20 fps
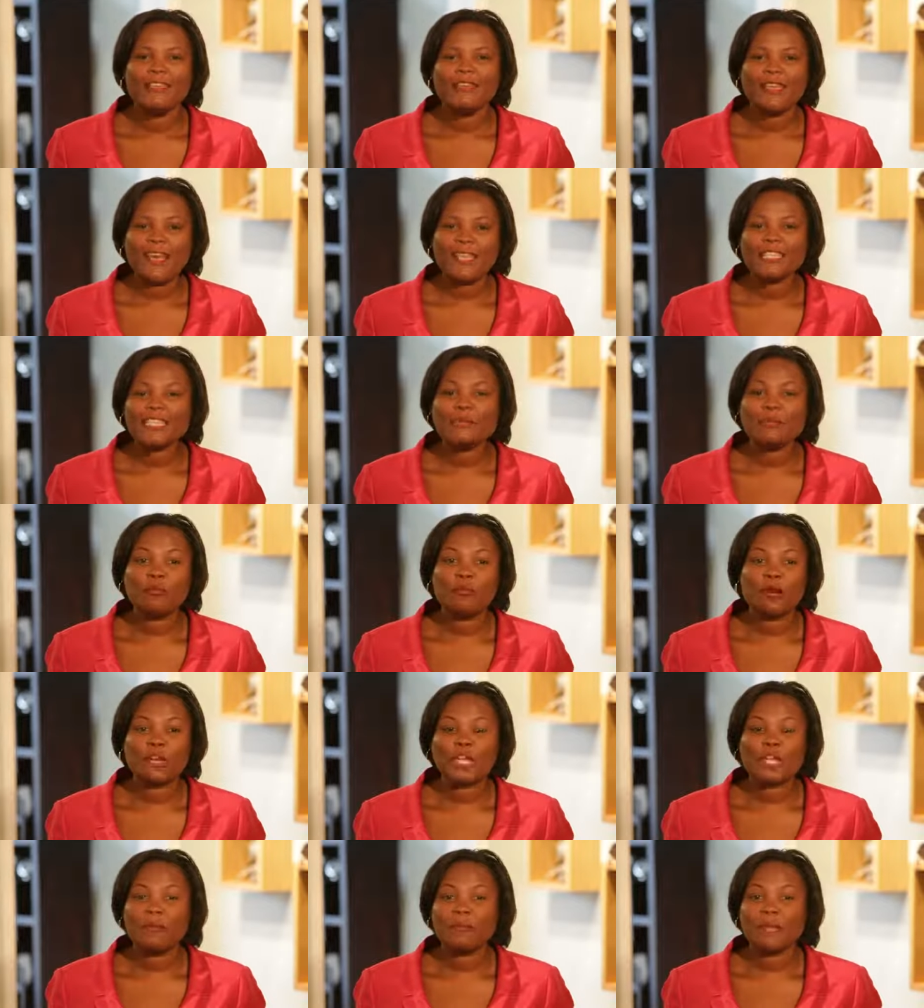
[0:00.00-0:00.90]
That
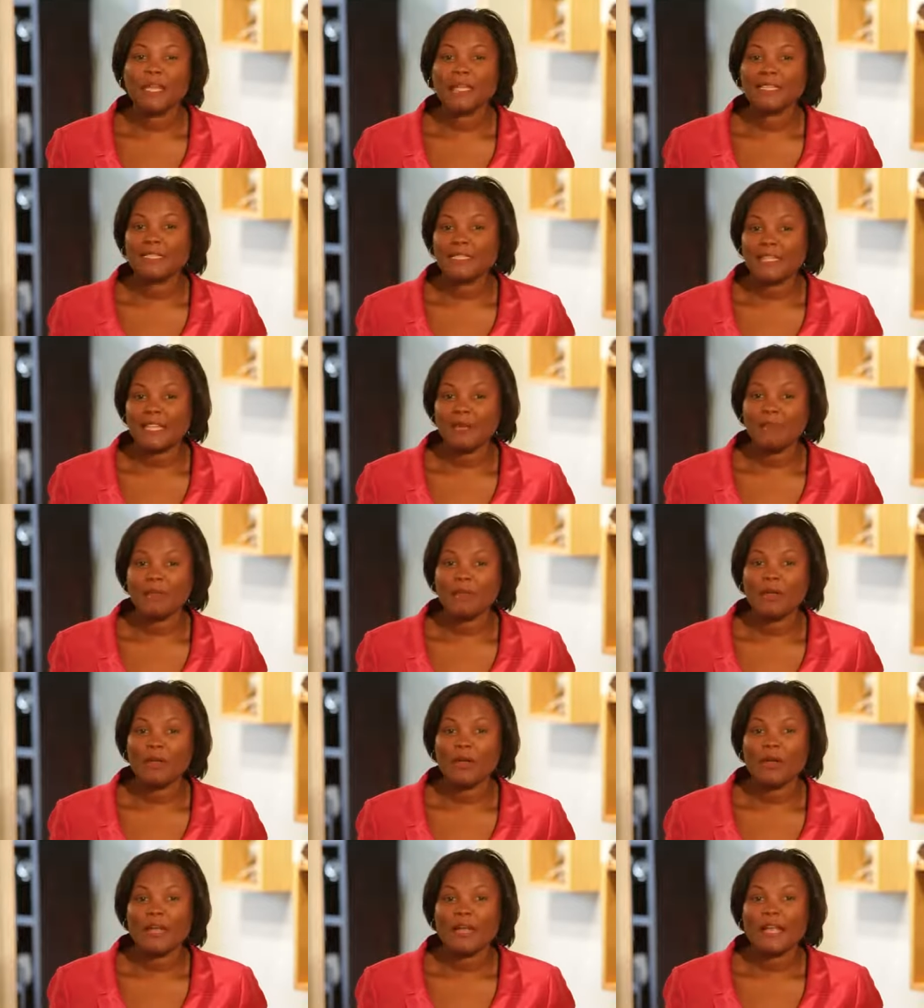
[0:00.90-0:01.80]
support can be as
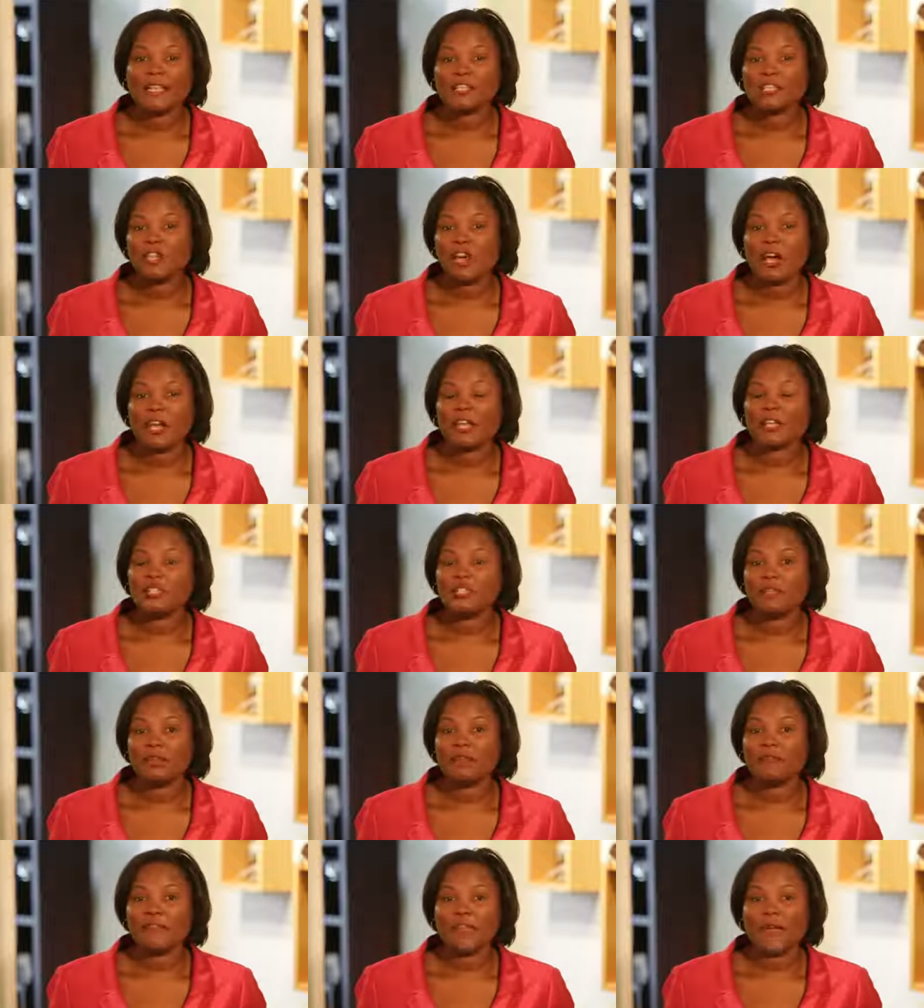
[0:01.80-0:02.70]
simple as talking
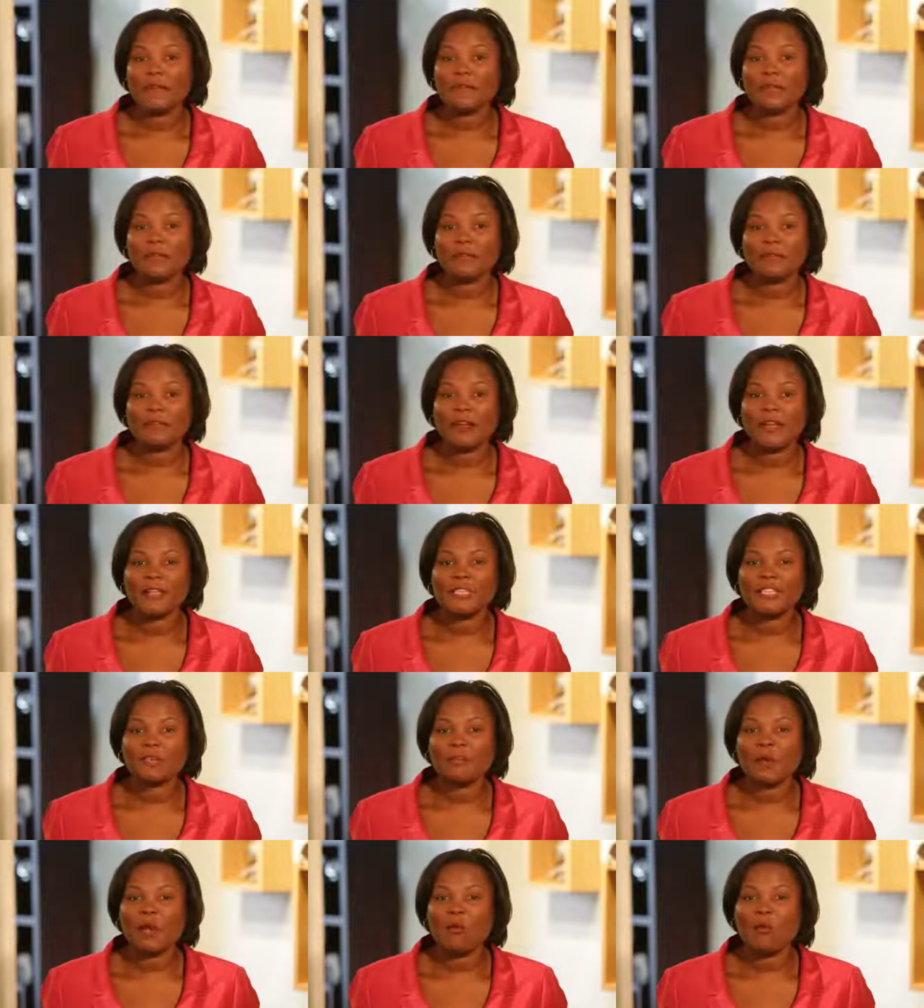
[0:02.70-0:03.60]
to your family and
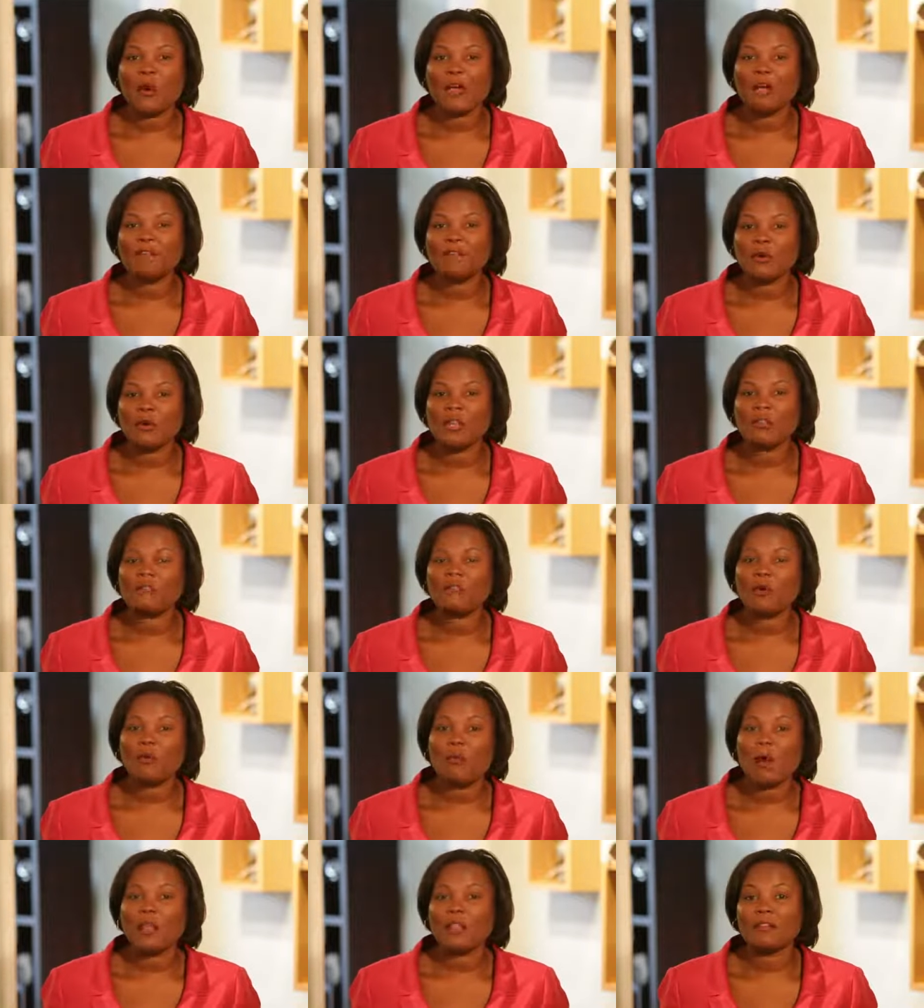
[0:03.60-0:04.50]
friends about why voting
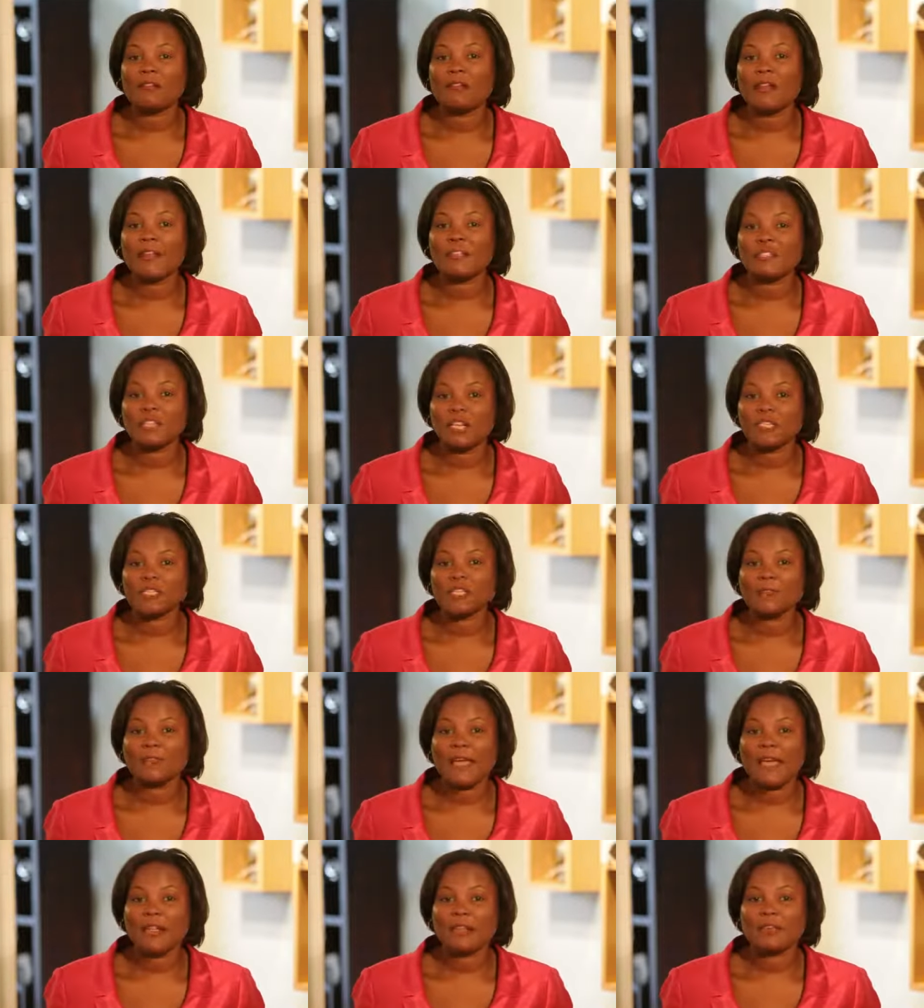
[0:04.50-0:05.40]
for qualified
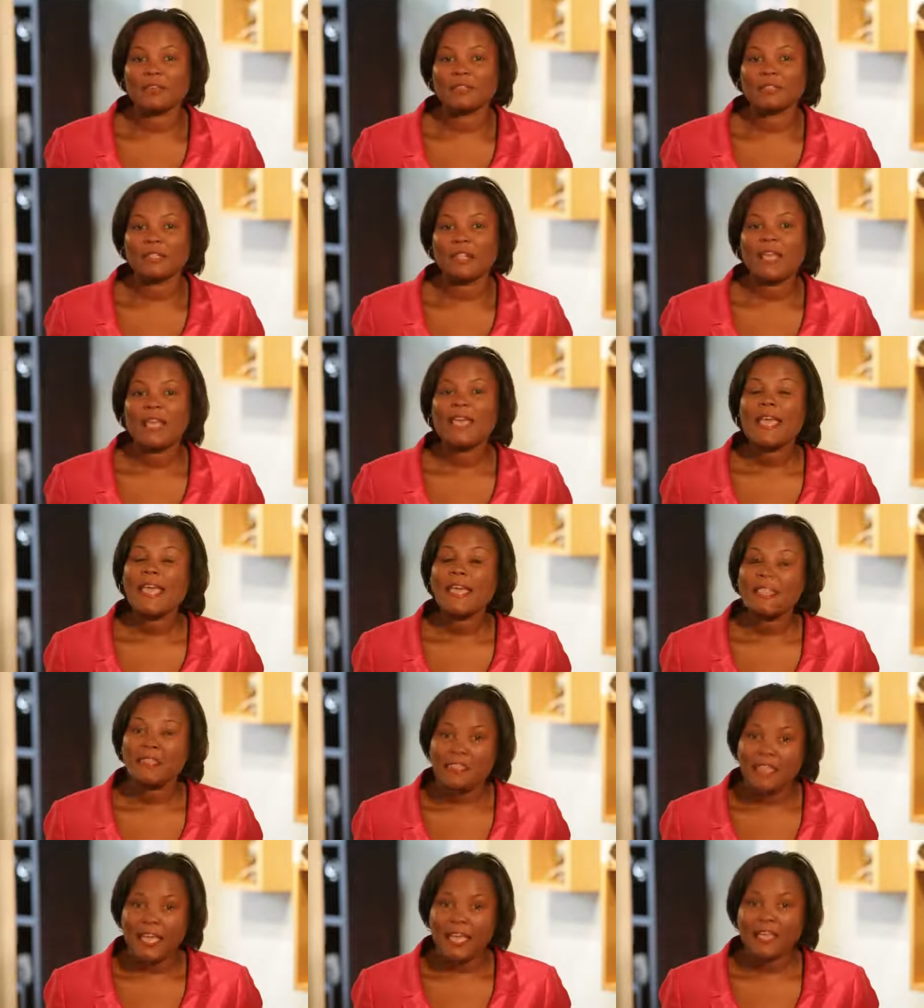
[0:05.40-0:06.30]
judges matters,
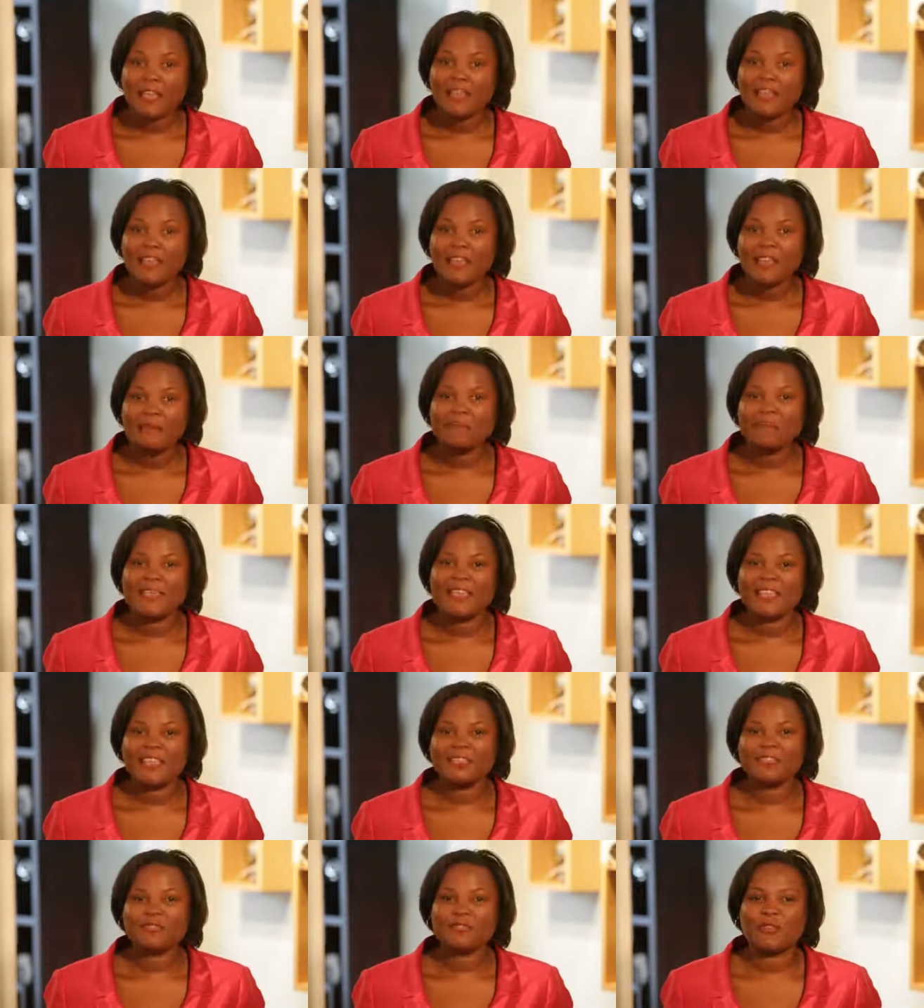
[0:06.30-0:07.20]
and then
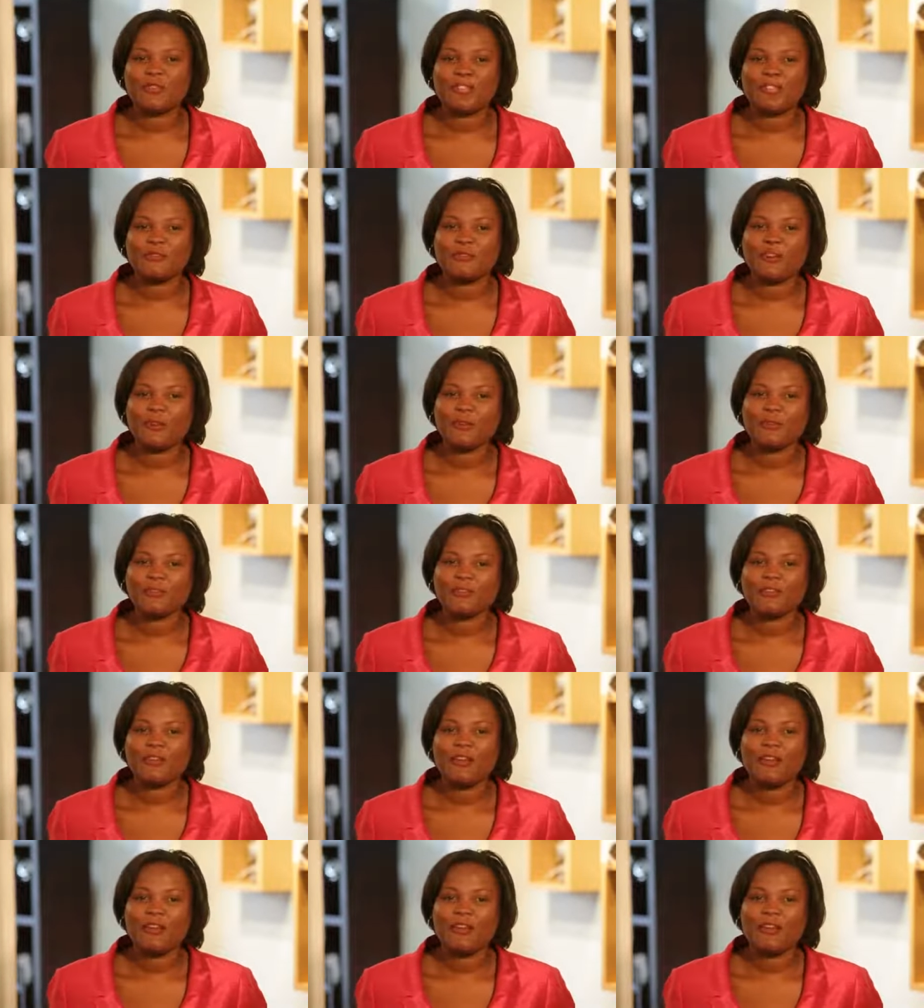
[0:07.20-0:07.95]
making sure they vote.